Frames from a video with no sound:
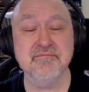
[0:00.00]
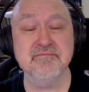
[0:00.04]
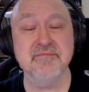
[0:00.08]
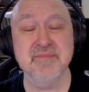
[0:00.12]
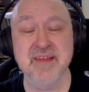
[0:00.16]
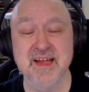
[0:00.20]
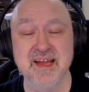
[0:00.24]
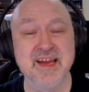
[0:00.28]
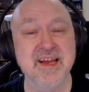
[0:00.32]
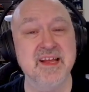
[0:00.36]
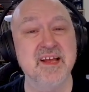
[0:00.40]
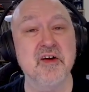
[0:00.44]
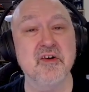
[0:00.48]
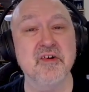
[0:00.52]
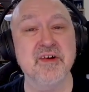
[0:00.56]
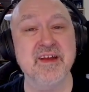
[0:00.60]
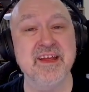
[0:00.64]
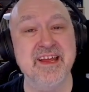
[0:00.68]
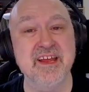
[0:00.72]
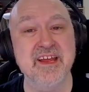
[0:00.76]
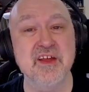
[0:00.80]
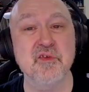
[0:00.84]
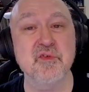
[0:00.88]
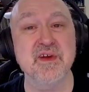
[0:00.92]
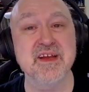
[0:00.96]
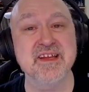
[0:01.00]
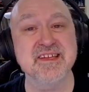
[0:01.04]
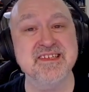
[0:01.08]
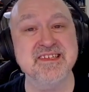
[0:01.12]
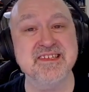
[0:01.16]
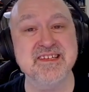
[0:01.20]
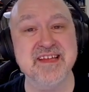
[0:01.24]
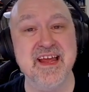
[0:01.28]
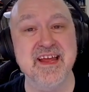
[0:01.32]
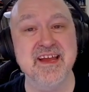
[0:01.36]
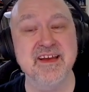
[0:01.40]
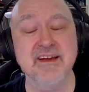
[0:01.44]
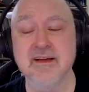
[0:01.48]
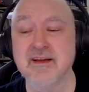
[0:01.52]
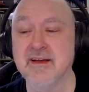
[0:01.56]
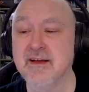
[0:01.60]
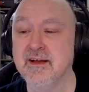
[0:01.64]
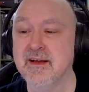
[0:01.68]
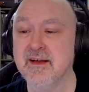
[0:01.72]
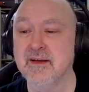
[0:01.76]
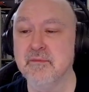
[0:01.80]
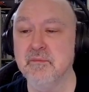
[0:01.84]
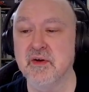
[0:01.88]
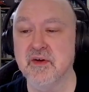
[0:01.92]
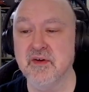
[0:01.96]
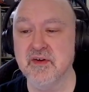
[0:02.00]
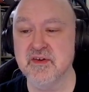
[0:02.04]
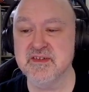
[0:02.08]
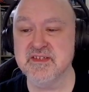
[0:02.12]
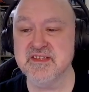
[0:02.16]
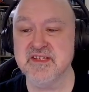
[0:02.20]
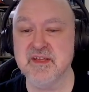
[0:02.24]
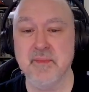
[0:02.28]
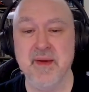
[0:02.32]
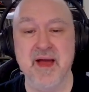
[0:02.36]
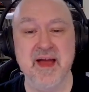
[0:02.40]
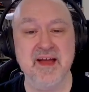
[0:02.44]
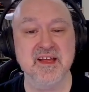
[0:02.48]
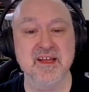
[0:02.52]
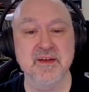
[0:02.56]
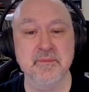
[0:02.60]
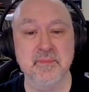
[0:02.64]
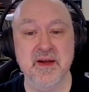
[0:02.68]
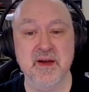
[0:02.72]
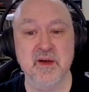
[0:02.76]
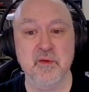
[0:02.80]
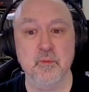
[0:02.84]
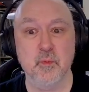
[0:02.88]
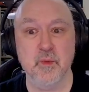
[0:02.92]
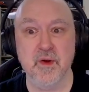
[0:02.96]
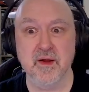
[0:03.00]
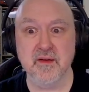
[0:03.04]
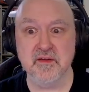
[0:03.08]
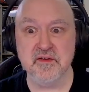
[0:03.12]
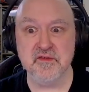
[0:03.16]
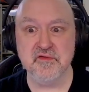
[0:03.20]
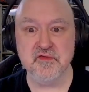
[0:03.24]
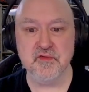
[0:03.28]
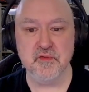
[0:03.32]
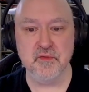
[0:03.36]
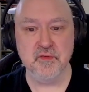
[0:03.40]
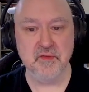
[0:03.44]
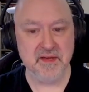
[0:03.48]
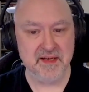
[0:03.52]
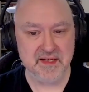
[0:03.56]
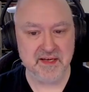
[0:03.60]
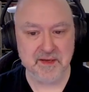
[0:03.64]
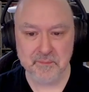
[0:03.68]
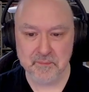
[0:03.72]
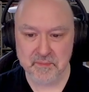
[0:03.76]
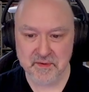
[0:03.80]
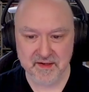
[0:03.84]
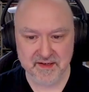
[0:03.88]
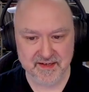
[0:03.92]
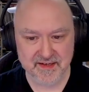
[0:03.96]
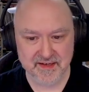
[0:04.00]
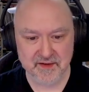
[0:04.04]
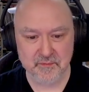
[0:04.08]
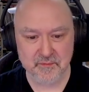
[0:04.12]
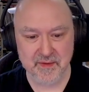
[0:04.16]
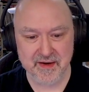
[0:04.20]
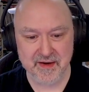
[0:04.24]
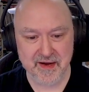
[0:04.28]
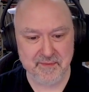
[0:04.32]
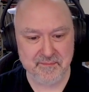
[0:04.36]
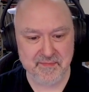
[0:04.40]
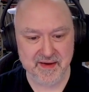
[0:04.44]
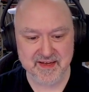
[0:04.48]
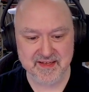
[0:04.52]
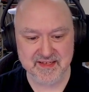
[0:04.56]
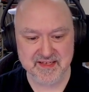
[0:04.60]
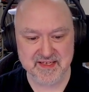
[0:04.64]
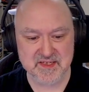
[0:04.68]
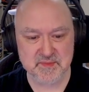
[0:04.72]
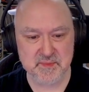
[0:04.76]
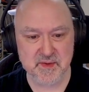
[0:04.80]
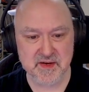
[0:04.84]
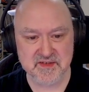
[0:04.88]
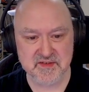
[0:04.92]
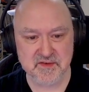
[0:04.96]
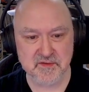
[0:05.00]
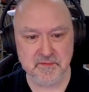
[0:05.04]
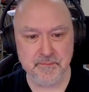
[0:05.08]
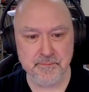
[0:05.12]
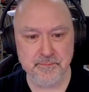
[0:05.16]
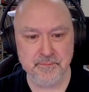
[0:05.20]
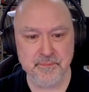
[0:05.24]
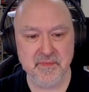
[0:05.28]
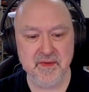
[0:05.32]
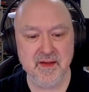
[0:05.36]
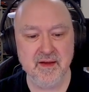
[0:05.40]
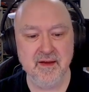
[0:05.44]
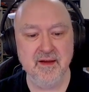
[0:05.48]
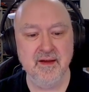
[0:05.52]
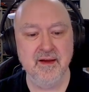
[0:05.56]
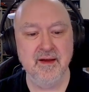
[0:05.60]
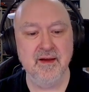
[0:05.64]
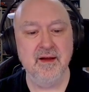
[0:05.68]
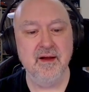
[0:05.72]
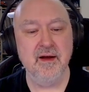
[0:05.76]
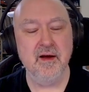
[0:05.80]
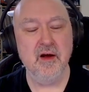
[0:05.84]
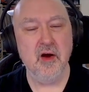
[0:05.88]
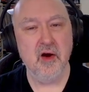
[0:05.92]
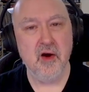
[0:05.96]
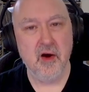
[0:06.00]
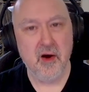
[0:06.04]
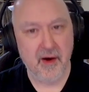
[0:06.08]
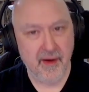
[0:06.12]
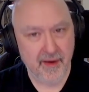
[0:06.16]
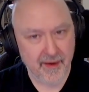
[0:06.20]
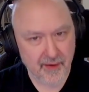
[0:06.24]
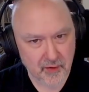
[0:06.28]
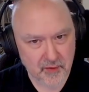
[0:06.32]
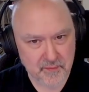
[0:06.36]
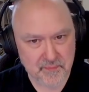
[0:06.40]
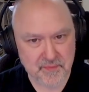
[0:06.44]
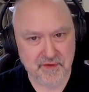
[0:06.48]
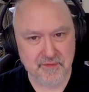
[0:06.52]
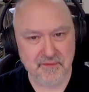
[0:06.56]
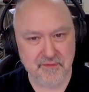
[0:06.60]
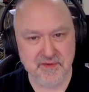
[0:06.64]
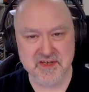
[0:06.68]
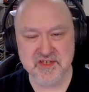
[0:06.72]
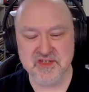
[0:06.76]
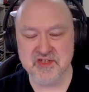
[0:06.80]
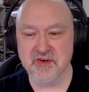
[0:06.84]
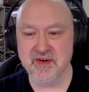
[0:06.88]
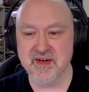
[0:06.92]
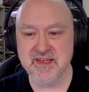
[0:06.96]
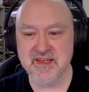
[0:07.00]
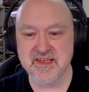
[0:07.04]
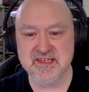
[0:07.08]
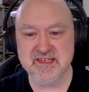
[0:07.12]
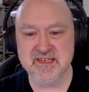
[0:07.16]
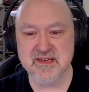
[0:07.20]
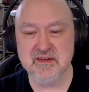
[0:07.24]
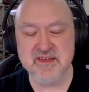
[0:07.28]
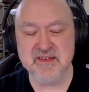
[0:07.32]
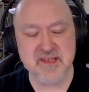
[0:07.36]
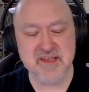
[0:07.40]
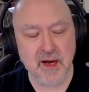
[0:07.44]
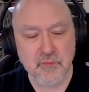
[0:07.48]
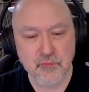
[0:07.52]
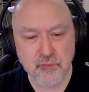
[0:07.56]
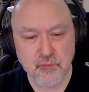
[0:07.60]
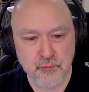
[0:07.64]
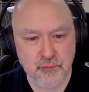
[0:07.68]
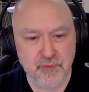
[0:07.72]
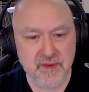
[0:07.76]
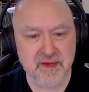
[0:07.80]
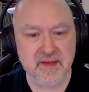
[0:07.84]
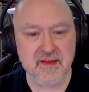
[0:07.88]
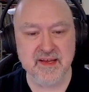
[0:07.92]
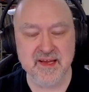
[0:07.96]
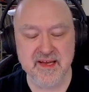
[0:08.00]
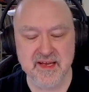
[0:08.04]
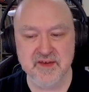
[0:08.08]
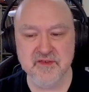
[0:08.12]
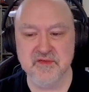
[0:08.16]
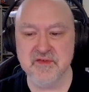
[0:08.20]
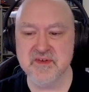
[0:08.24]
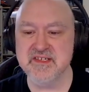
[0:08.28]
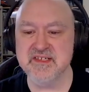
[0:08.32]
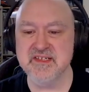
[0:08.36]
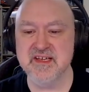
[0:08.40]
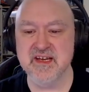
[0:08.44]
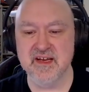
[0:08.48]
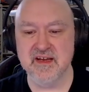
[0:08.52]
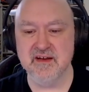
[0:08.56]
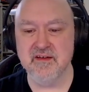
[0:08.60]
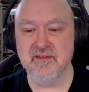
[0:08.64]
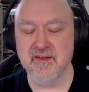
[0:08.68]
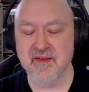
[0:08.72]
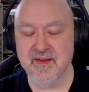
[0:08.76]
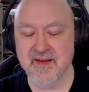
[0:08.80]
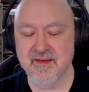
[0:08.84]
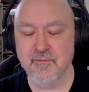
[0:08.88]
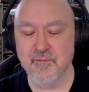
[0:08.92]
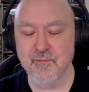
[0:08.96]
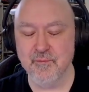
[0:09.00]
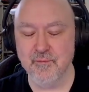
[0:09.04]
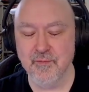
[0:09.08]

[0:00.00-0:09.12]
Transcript: it got here instead, because the pack had been well and truly completed when I made this puzzle. I hope you're enjoying the series. I'm really interested in, in